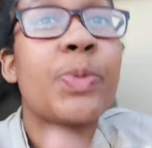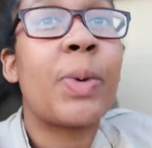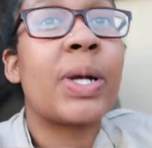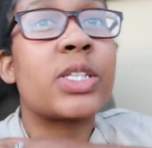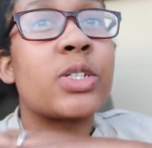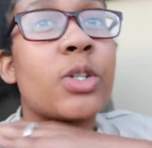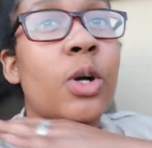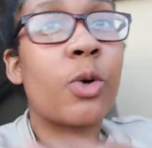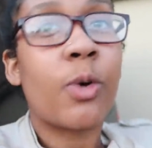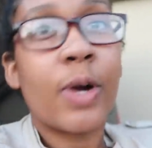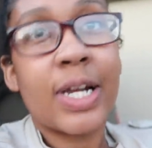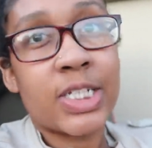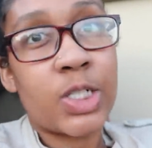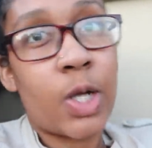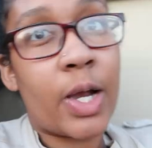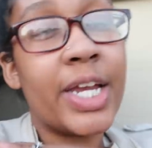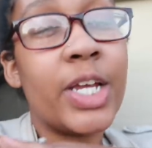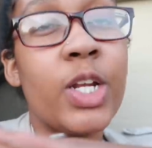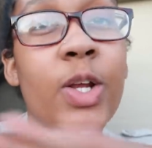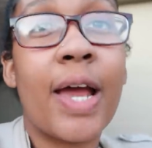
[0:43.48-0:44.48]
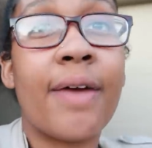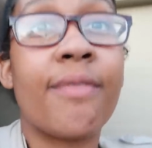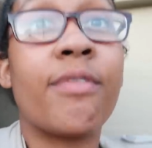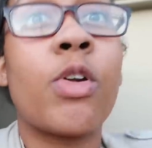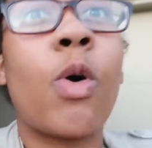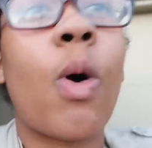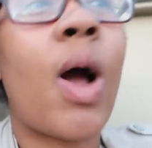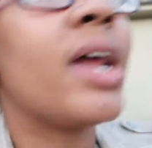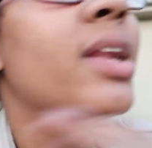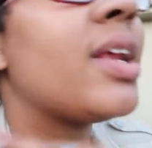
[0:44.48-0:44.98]
It's about to go crazy y'all. He have
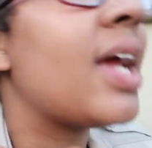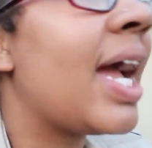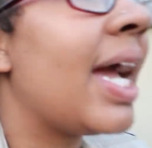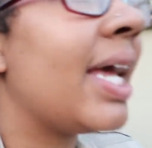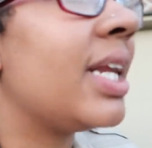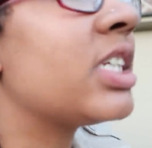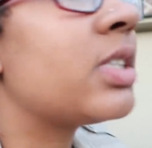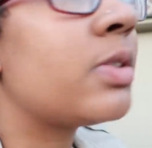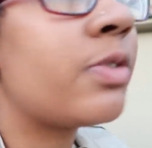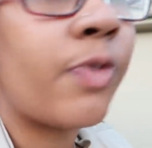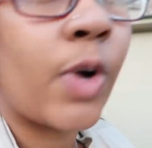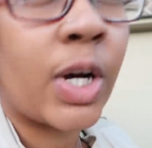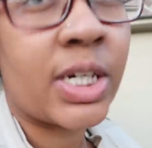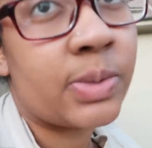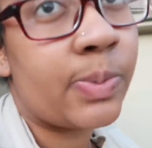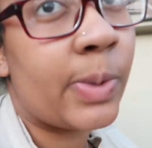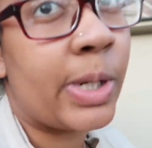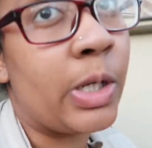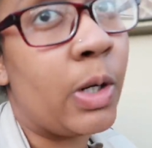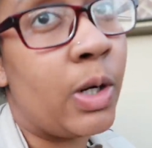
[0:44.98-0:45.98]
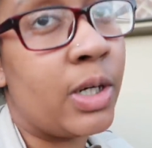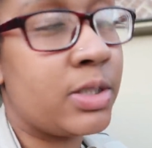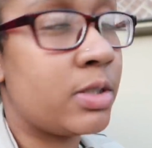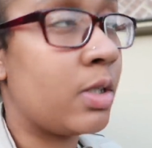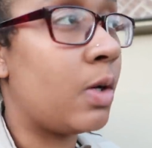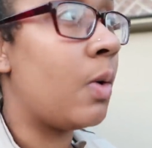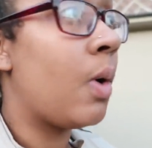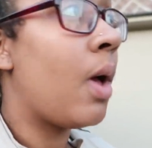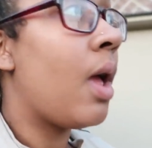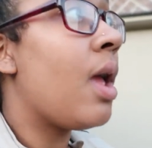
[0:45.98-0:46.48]
no idea I had this fart spray y'all.
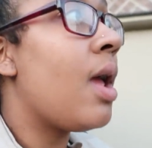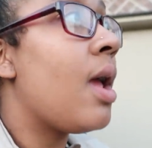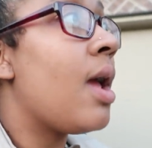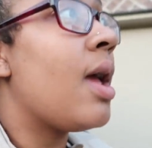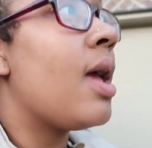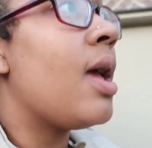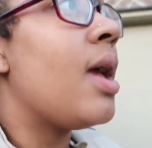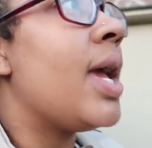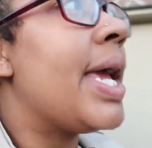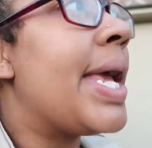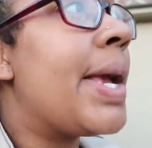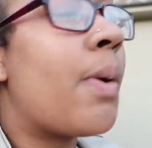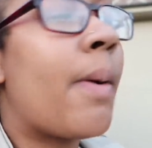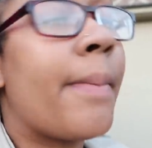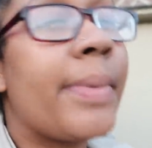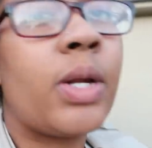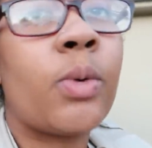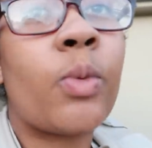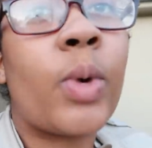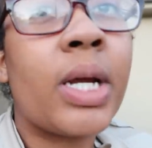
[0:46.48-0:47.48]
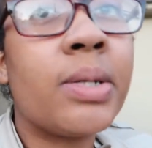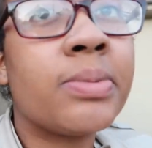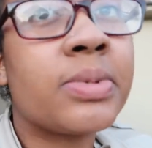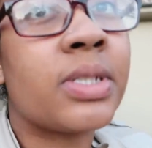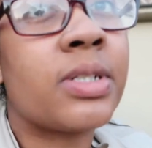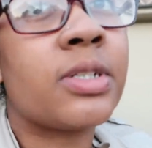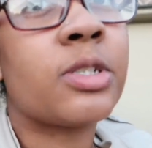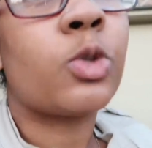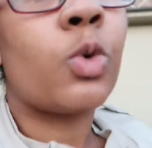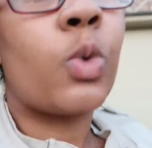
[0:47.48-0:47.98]
So he want me to run him to
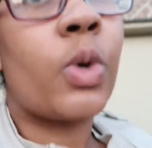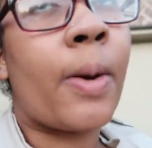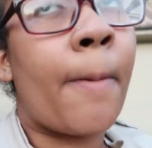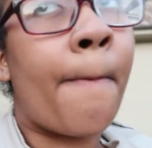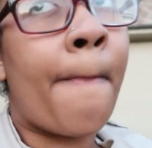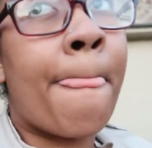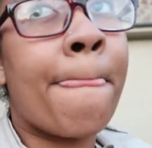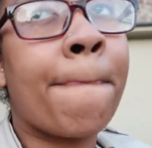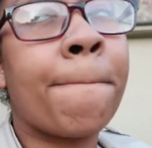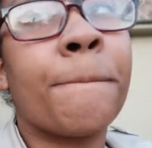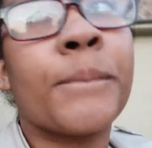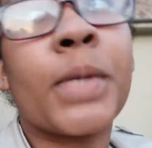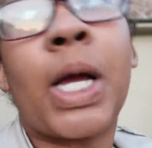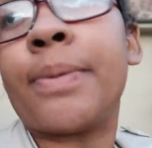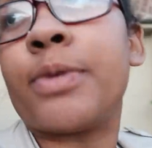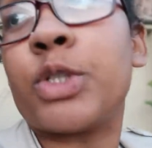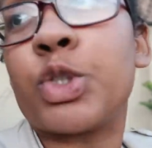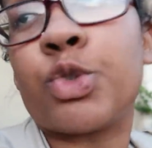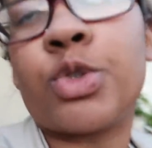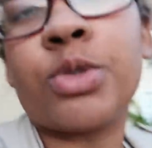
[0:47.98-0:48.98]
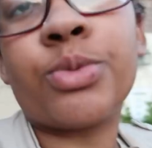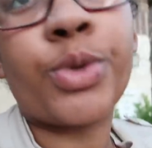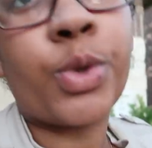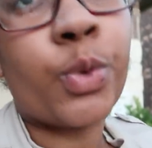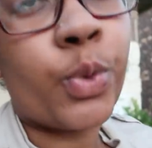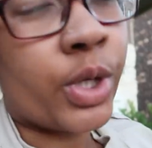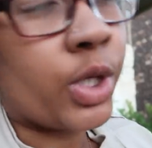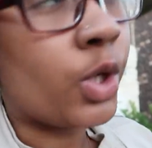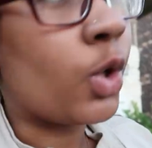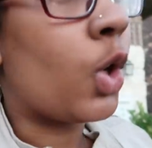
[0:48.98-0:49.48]
the store up the street real
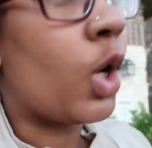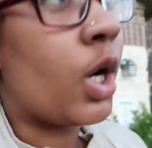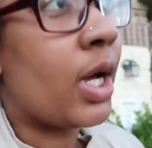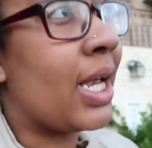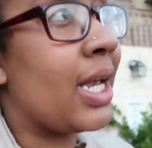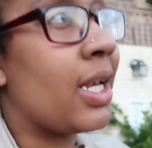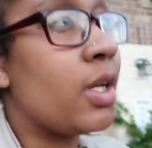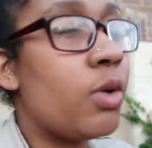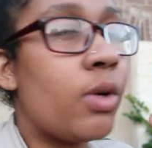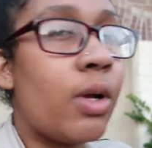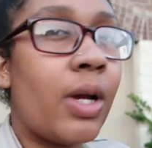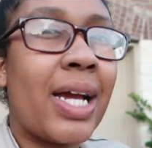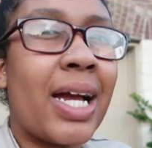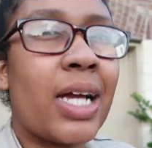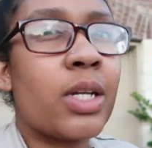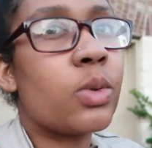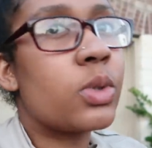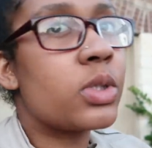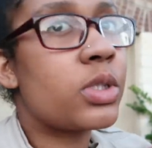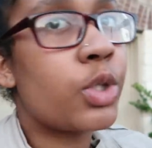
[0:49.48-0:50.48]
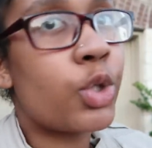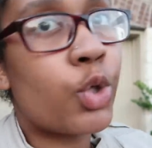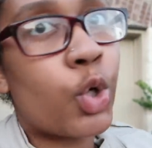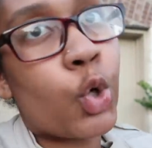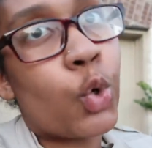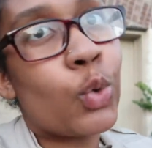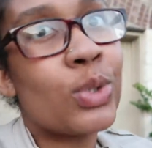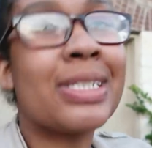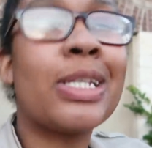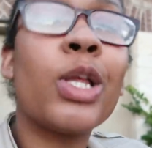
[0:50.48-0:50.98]
quick, y'all. And you know he gotta do his
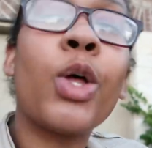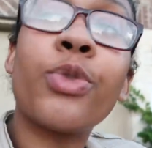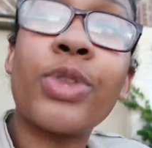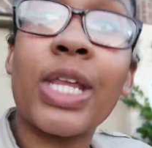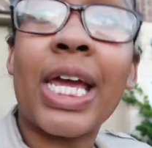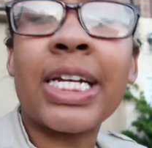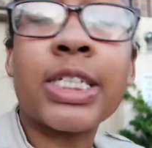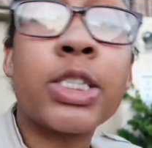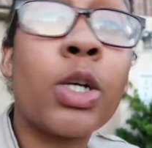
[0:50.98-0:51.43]
little his little thing.